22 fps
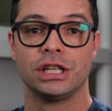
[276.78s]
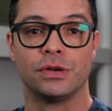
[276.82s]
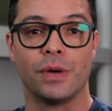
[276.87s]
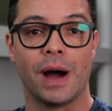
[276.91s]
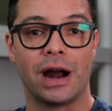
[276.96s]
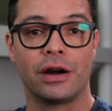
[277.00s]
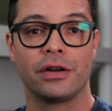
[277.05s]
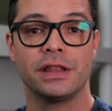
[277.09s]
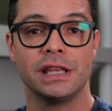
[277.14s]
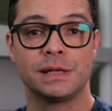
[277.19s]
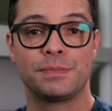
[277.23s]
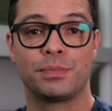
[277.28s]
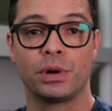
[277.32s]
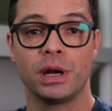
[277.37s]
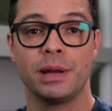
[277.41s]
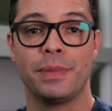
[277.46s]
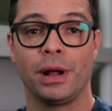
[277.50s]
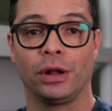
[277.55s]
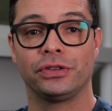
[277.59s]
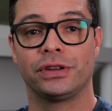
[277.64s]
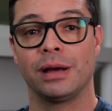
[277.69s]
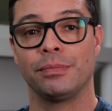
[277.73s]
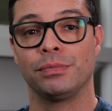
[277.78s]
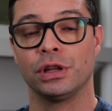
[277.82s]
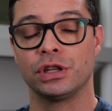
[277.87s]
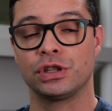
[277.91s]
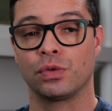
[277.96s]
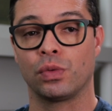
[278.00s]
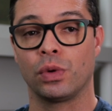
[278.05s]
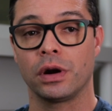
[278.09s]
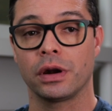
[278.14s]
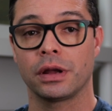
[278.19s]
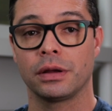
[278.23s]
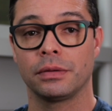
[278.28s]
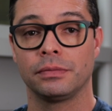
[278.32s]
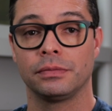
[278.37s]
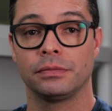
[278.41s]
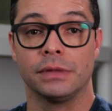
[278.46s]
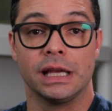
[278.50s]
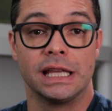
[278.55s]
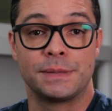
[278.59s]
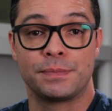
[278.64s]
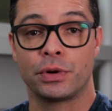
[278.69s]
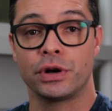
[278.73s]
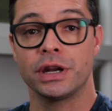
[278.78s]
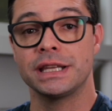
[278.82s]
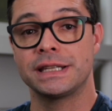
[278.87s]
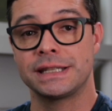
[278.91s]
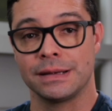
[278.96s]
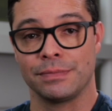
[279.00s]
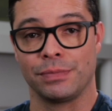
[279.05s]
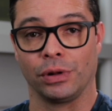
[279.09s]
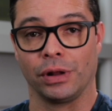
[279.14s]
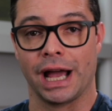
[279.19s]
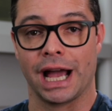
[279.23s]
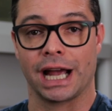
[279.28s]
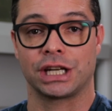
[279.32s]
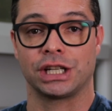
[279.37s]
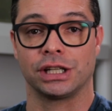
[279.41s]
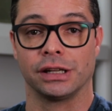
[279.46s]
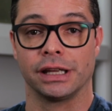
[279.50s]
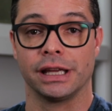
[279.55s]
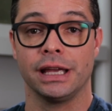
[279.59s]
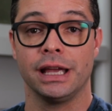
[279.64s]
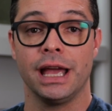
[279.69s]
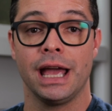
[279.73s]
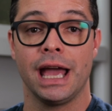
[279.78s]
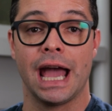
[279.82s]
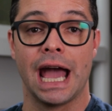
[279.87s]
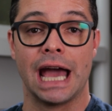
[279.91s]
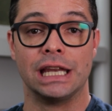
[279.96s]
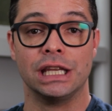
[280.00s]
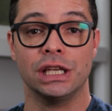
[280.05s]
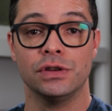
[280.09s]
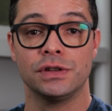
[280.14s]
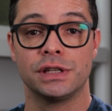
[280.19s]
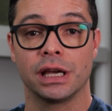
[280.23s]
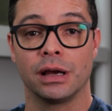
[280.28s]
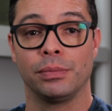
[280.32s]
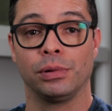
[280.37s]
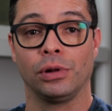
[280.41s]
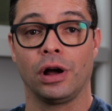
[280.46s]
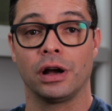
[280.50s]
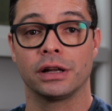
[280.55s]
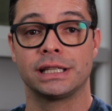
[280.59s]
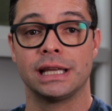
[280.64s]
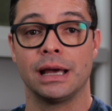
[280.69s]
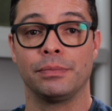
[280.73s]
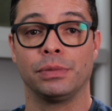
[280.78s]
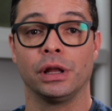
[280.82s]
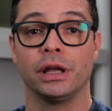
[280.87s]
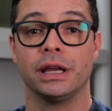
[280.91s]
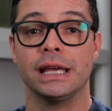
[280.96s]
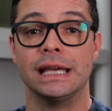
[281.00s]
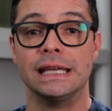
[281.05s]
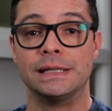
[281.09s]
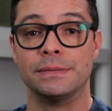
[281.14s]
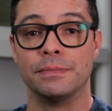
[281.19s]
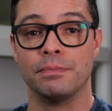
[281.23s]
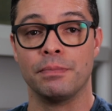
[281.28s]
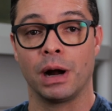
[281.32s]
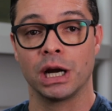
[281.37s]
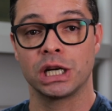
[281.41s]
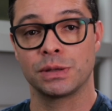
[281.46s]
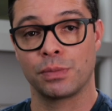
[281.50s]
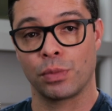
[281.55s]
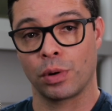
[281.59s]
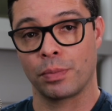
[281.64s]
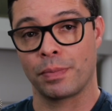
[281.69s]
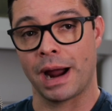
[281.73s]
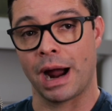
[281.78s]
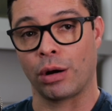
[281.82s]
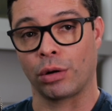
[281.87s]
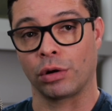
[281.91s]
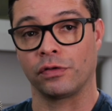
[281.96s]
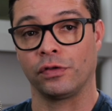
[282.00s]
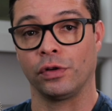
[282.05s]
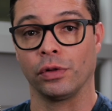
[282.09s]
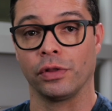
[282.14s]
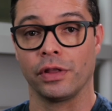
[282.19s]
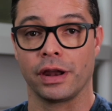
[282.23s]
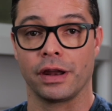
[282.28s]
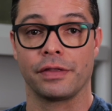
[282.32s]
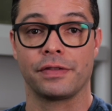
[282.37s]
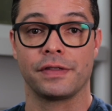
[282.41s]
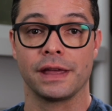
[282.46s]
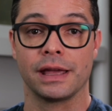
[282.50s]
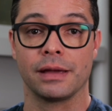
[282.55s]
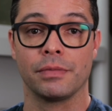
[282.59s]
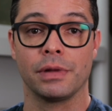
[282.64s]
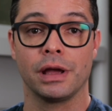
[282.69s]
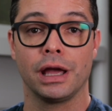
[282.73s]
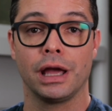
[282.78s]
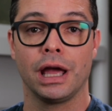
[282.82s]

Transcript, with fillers: So how do these pre-built templates work? It's pretty simple, actually, and using a blog template is much more powerful than a theme.